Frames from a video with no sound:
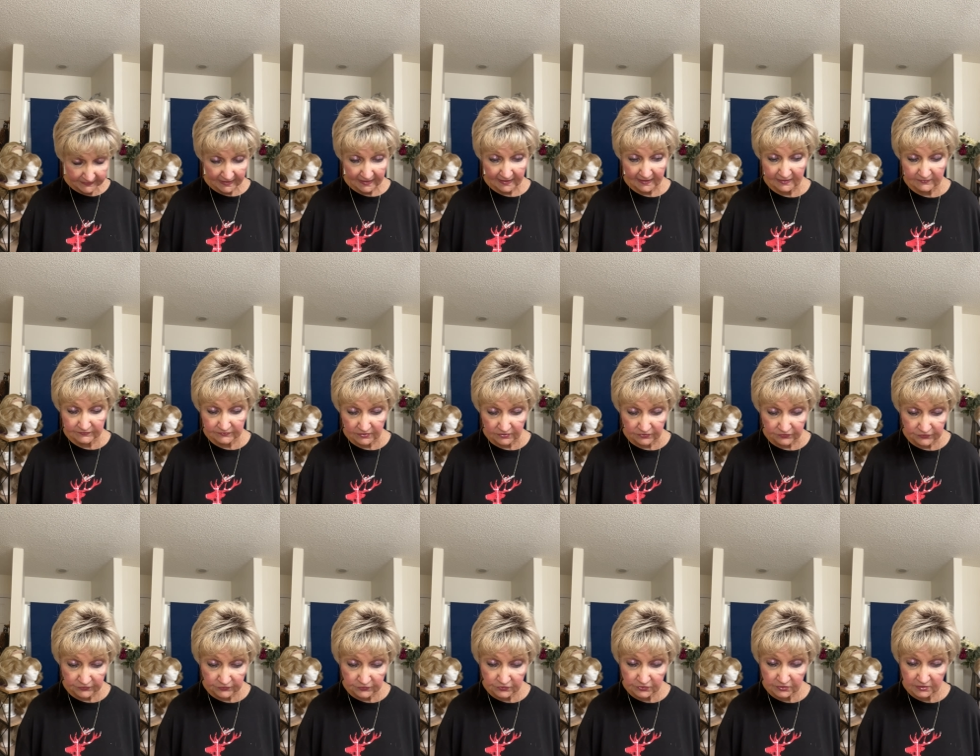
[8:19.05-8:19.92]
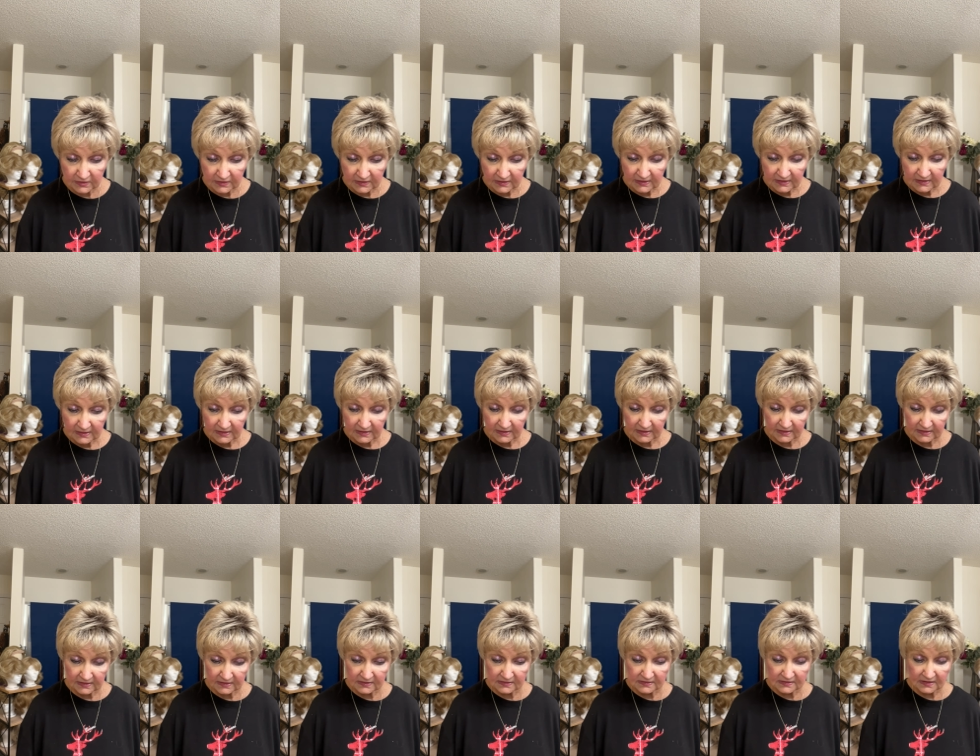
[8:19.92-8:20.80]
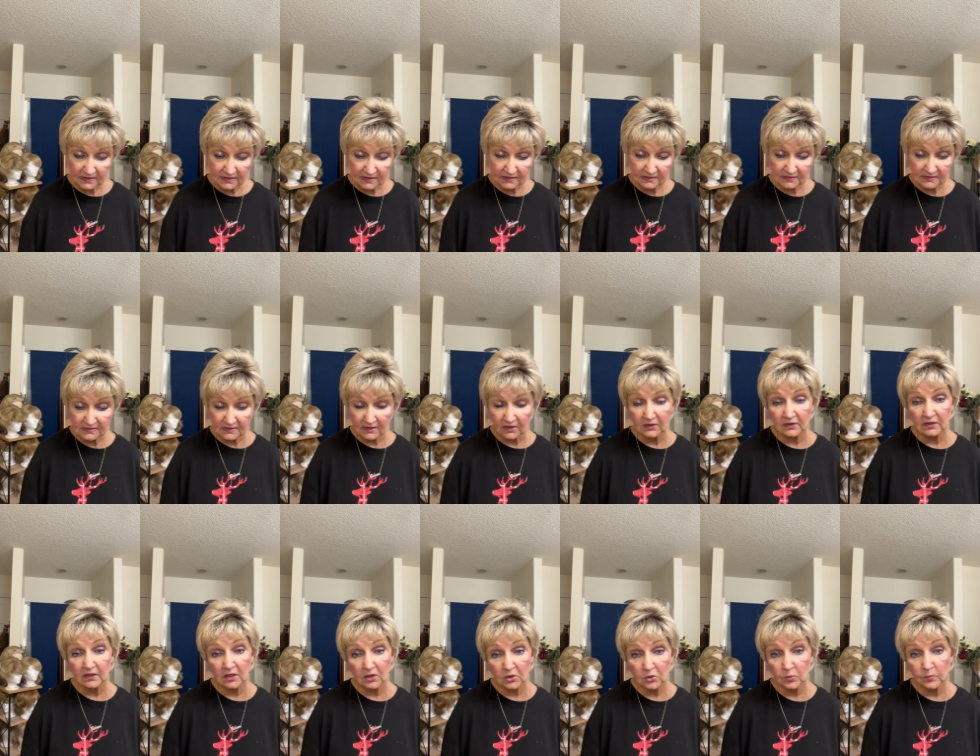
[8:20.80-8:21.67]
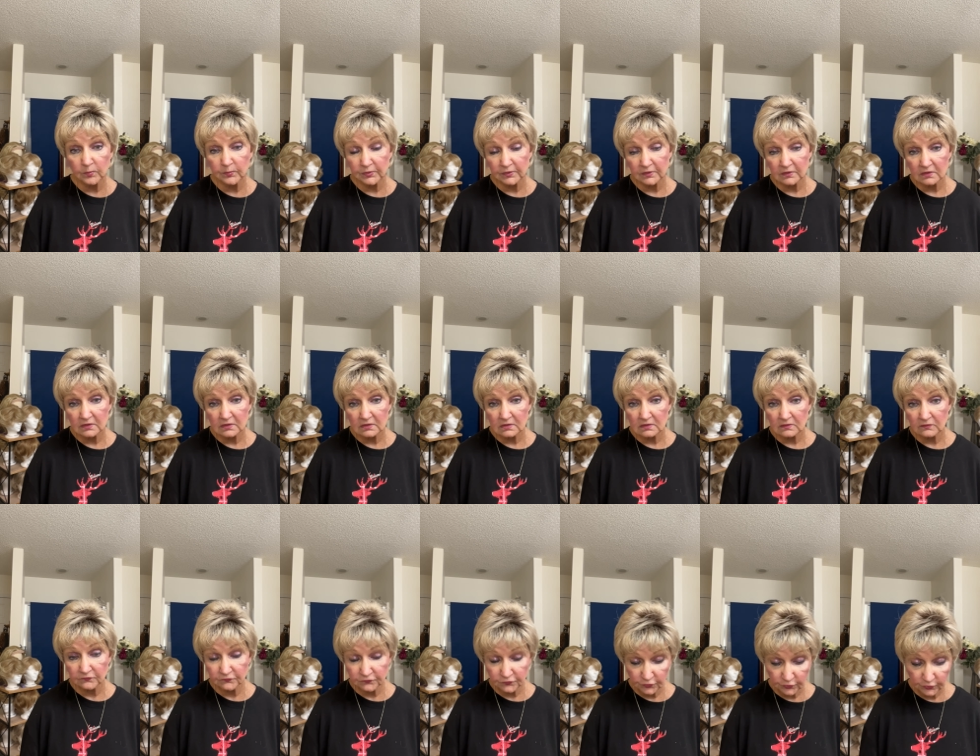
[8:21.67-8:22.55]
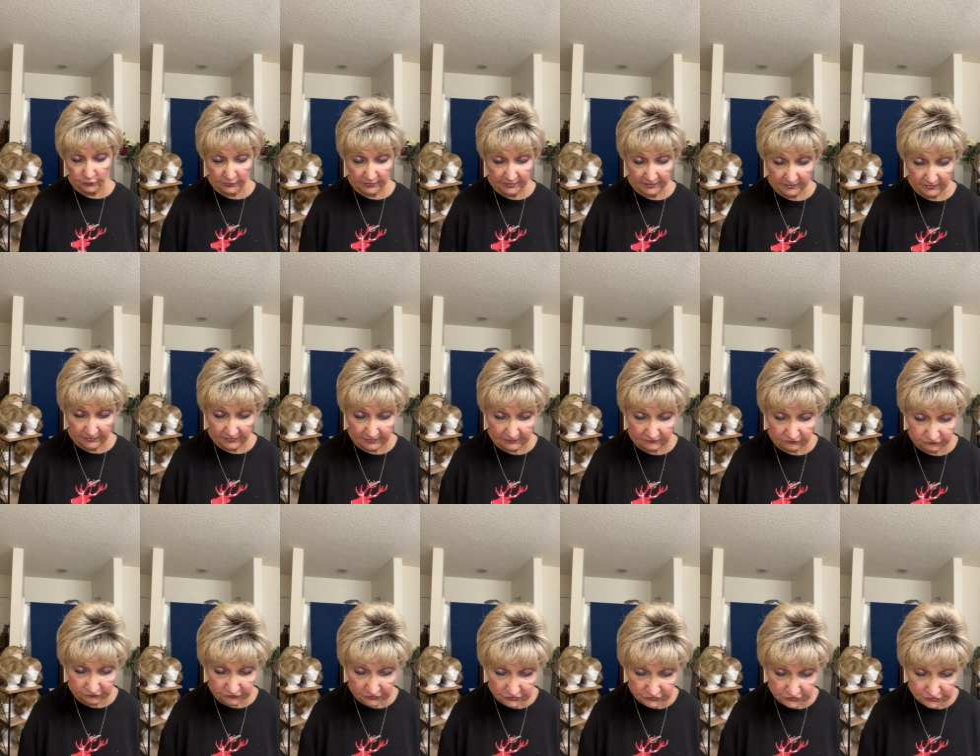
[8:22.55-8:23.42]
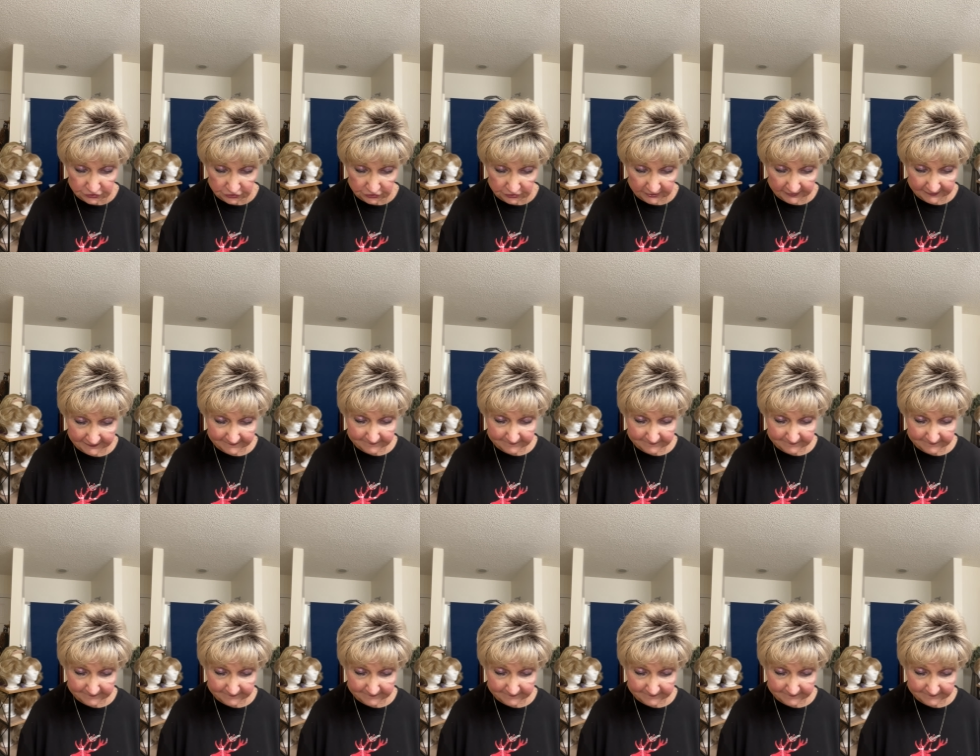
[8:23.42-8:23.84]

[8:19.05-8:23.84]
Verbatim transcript: And the third is he is our hope for the future.